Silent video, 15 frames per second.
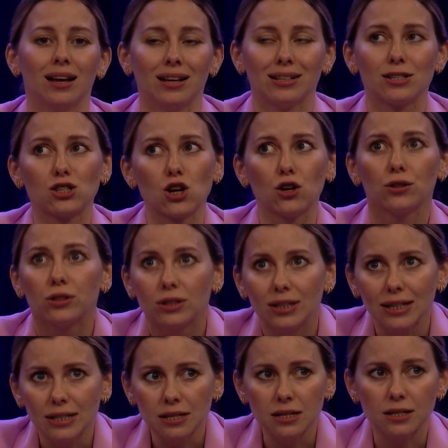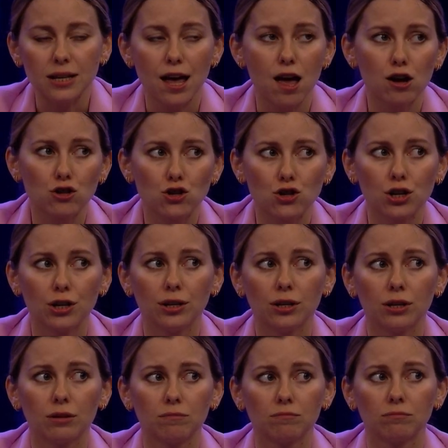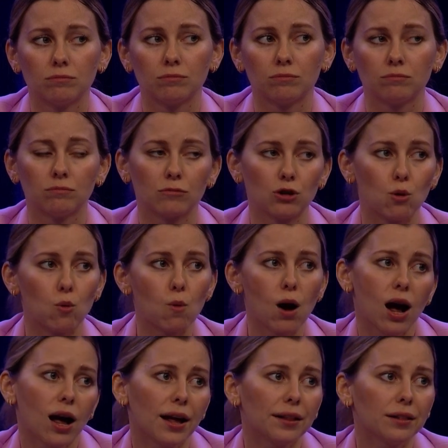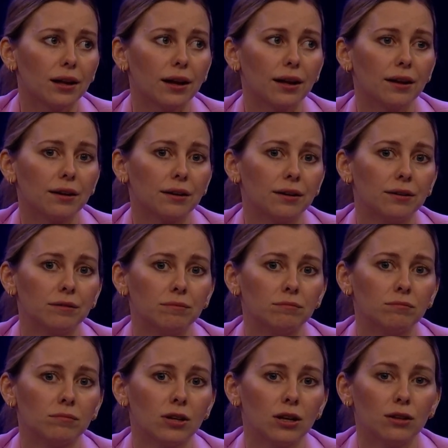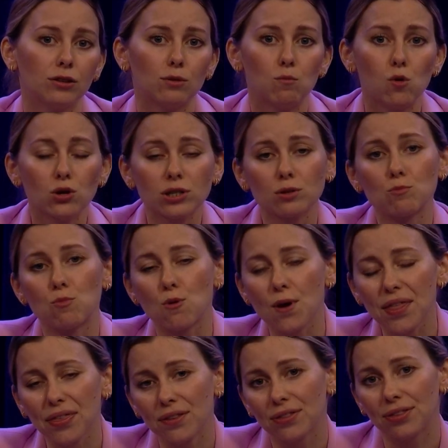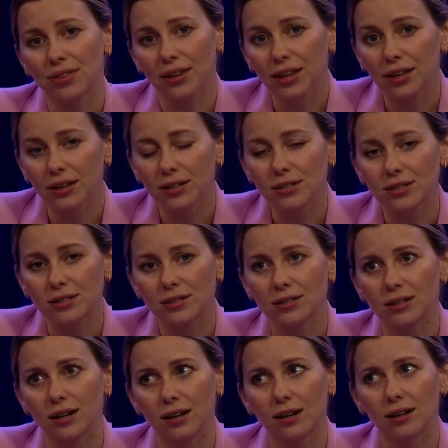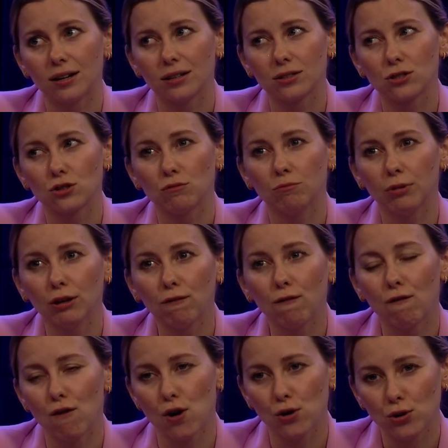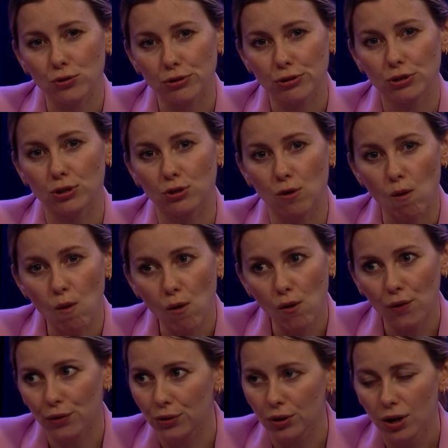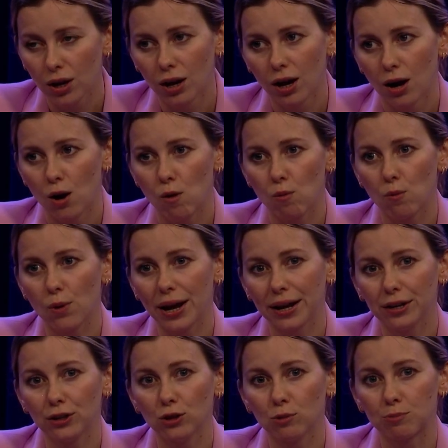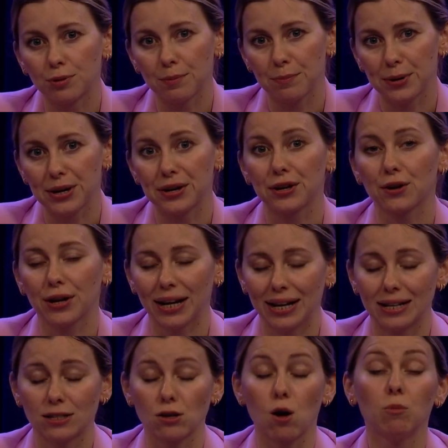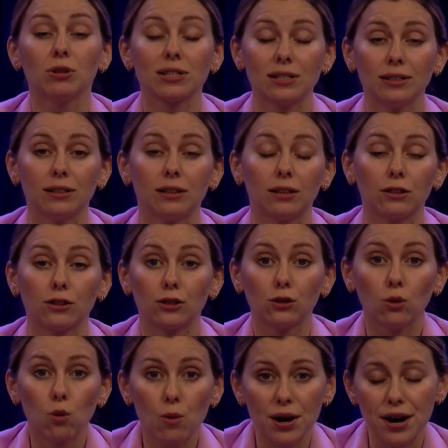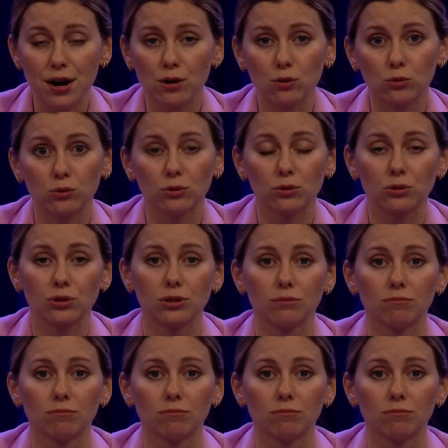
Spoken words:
So this is actually quite like the most important things to be focused on when you prepare your case. Obviously, the lawyer could